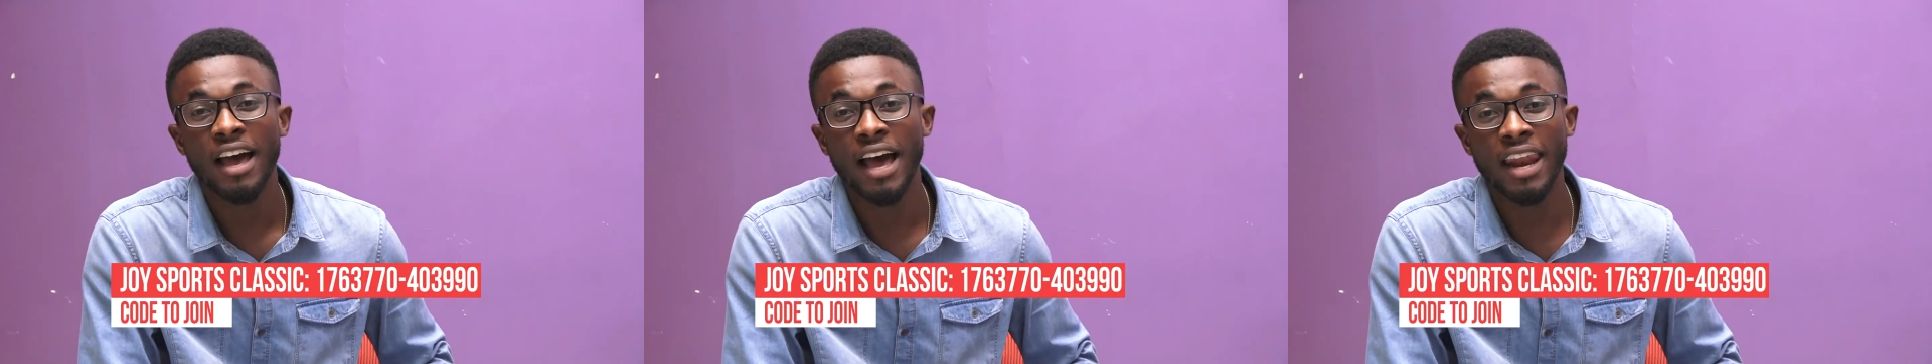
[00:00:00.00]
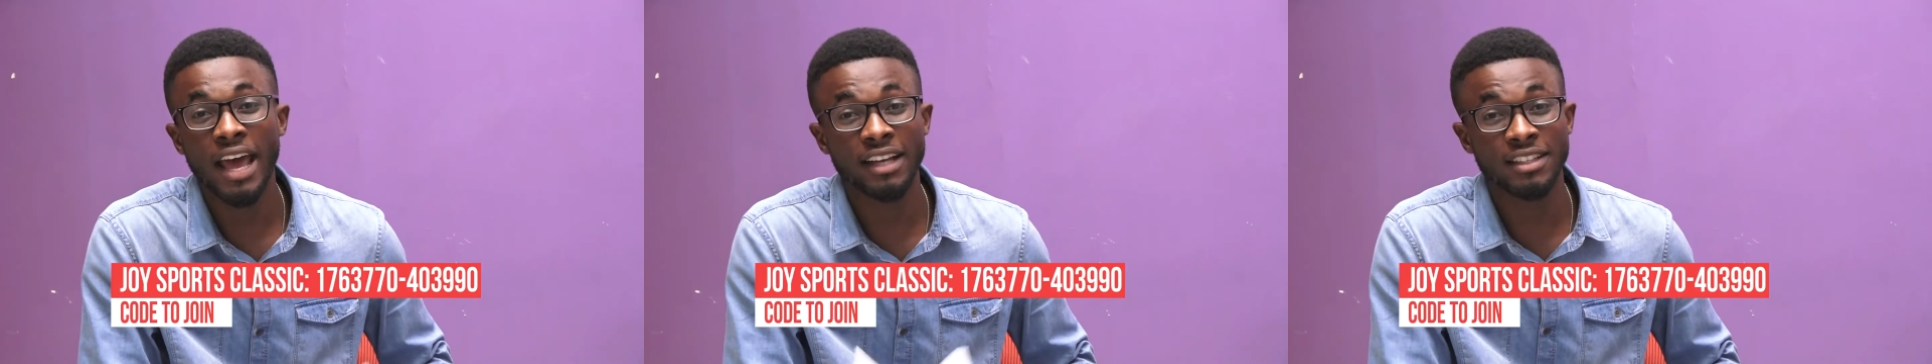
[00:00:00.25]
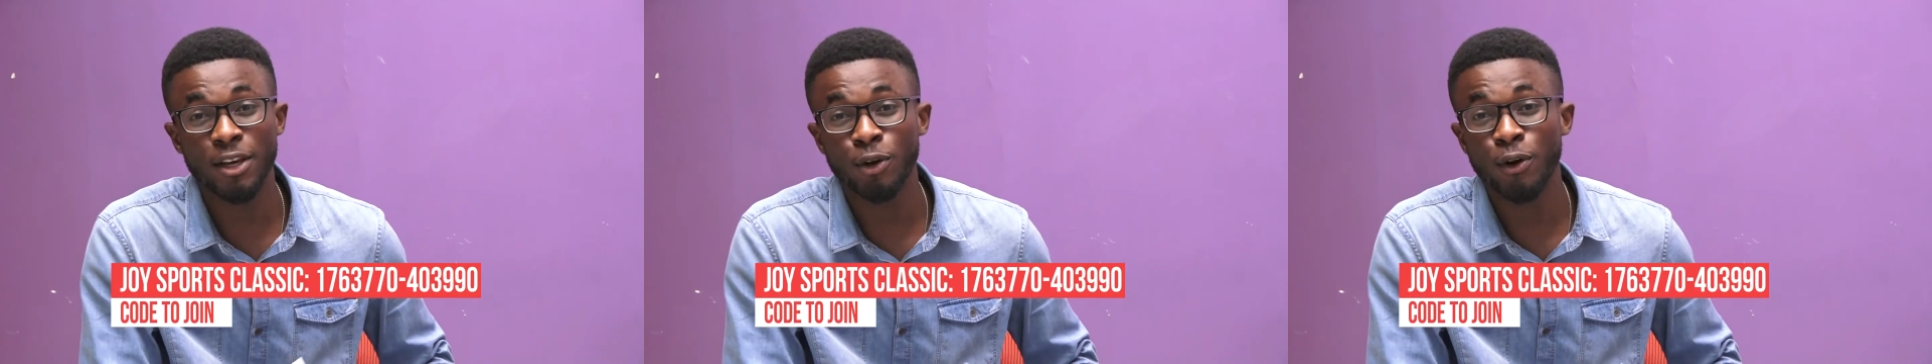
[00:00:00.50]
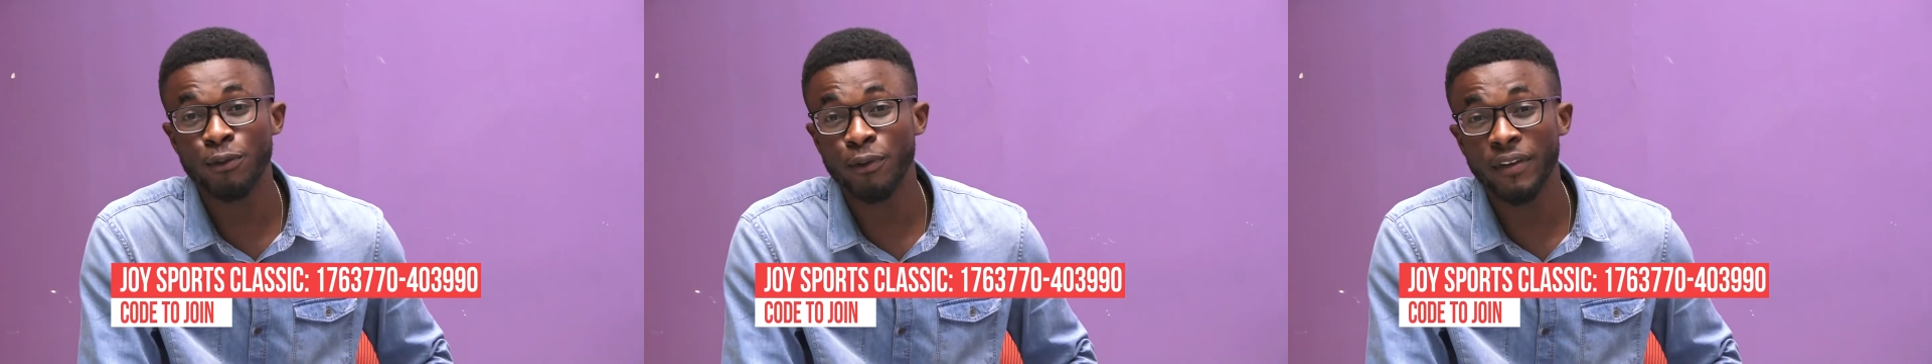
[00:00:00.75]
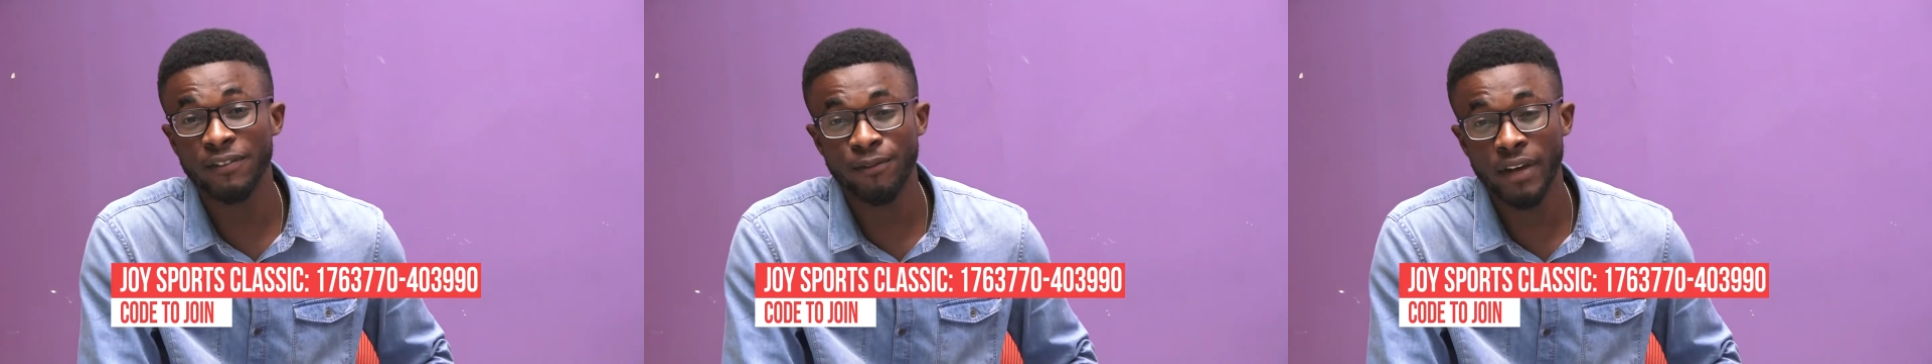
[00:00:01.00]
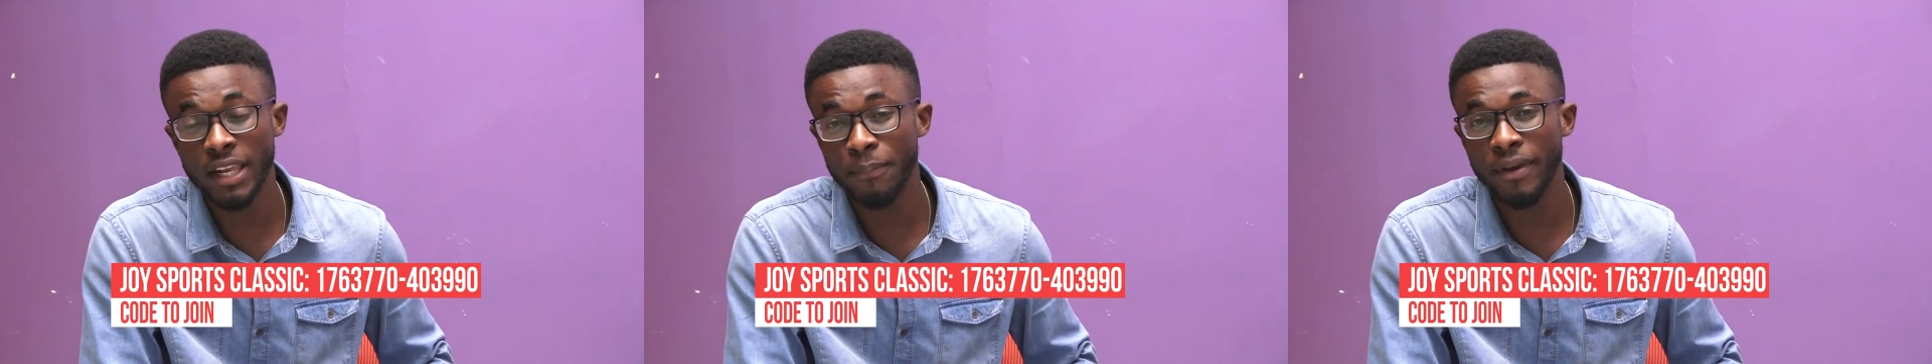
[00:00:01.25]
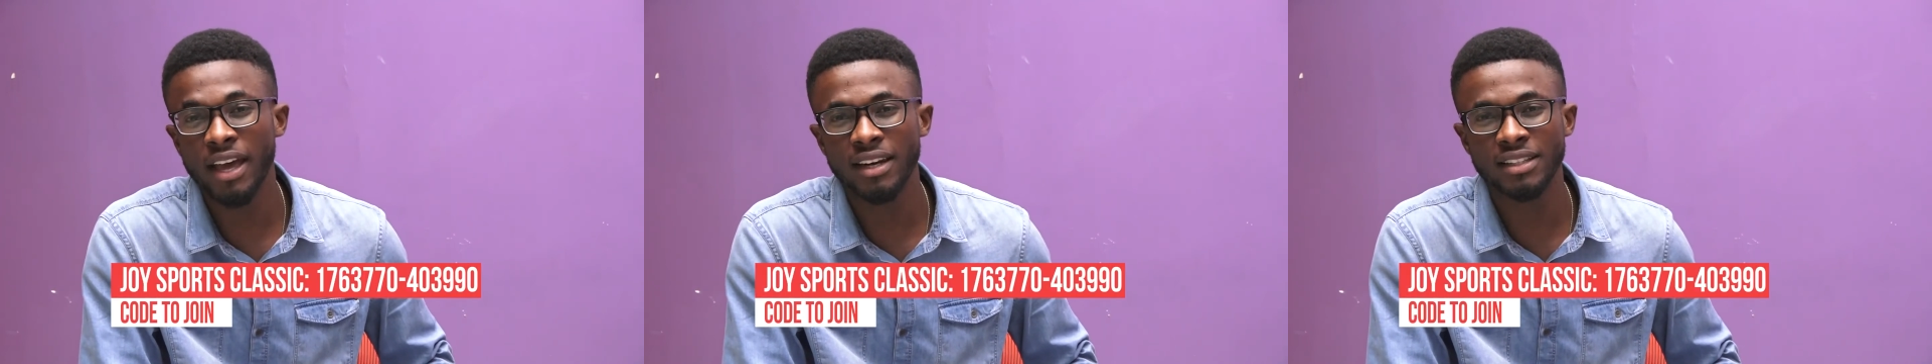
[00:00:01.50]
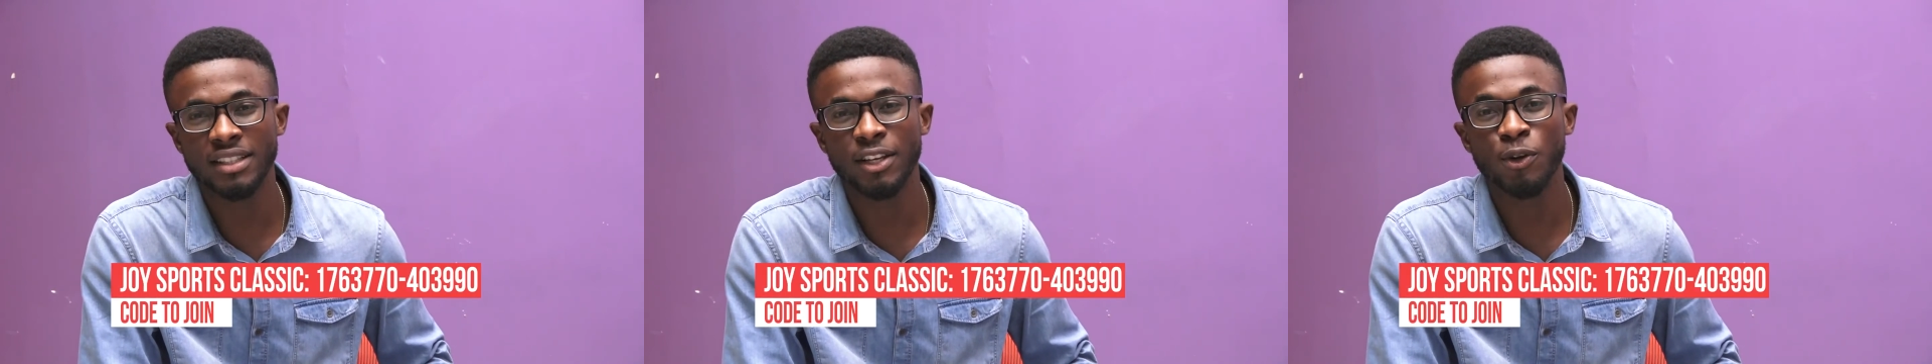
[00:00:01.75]
and actually go for Felipe
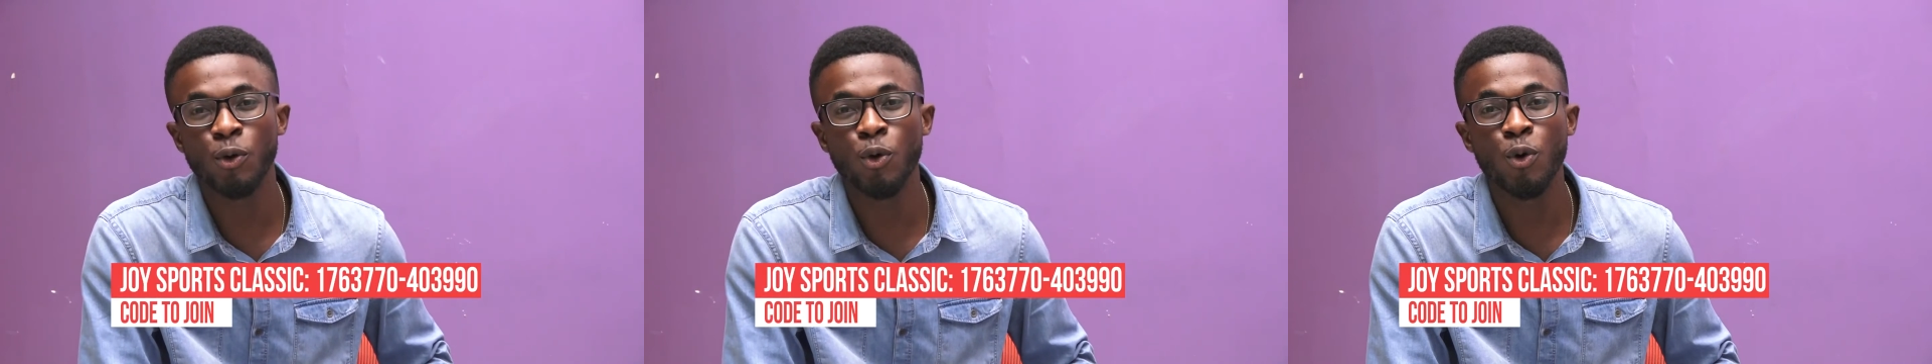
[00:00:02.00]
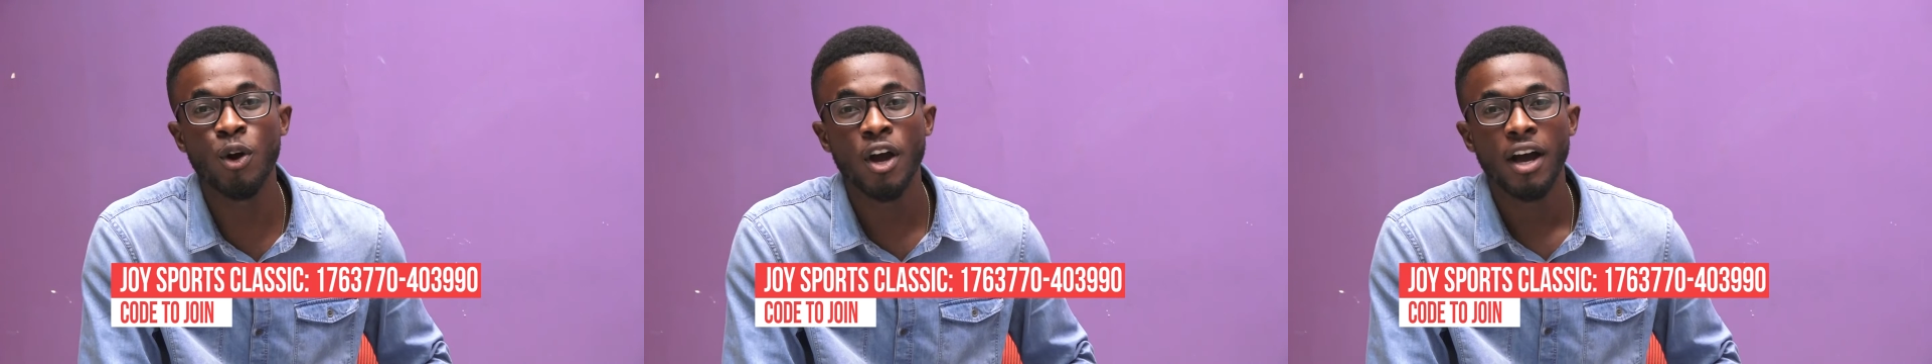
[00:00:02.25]
Anderson, who